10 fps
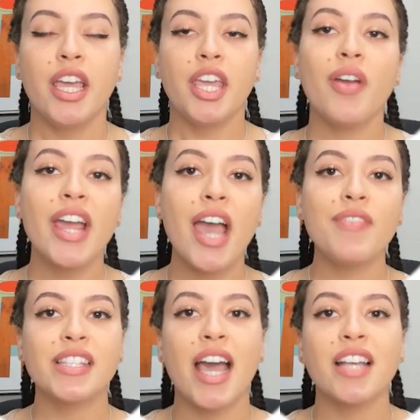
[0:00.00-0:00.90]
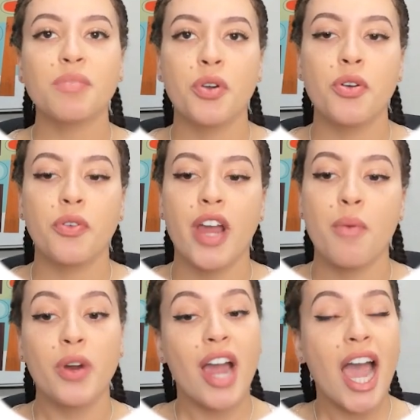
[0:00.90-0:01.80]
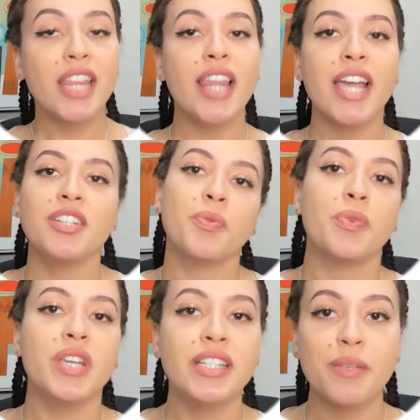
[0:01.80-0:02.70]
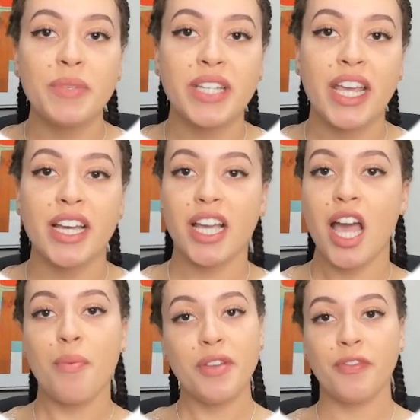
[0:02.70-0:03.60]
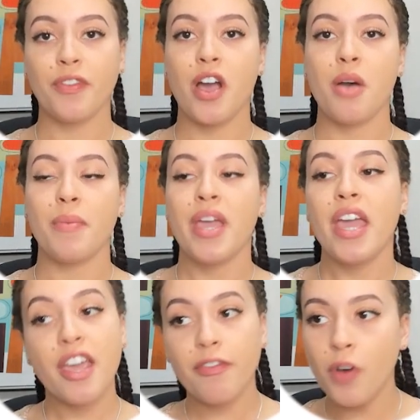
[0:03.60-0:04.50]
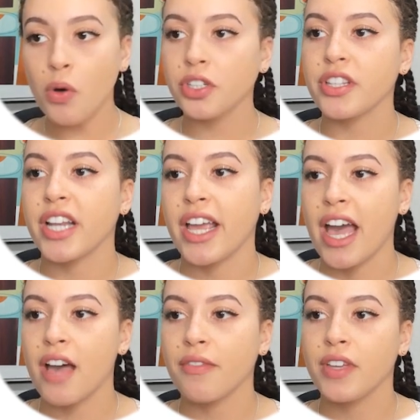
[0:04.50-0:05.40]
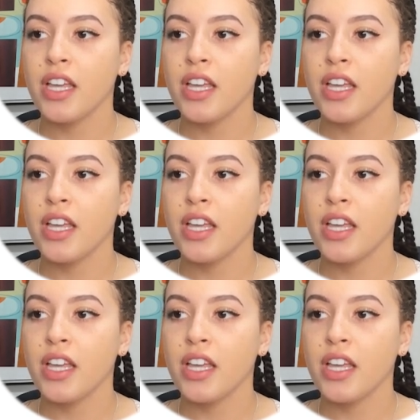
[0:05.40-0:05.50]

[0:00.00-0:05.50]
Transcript: Here I have a SaaS program where I'd like to read some data coming from a folder that I have.